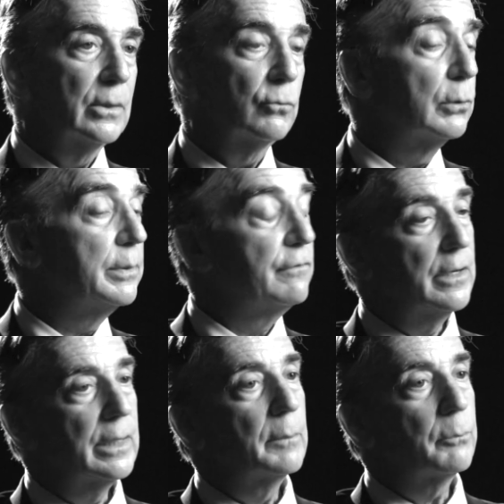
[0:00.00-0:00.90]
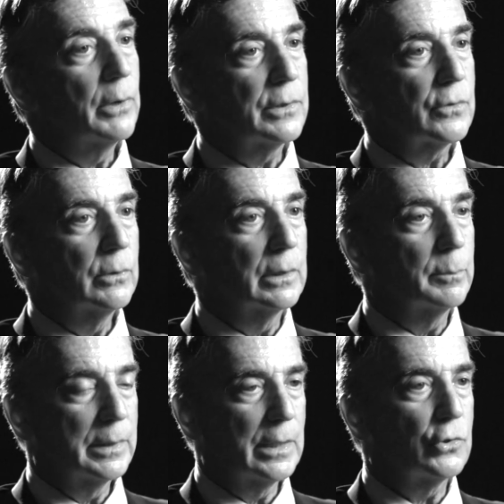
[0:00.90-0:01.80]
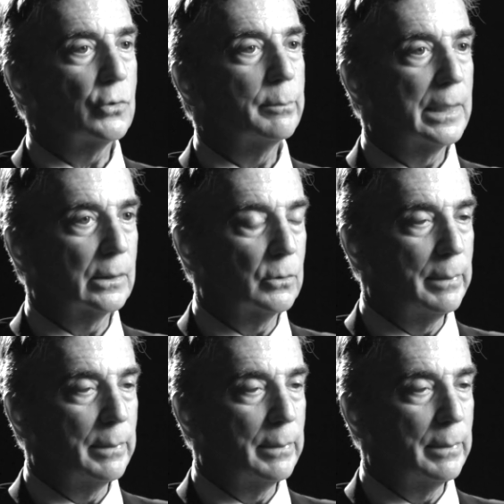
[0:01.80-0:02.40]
we'll be very impressed with the potential medical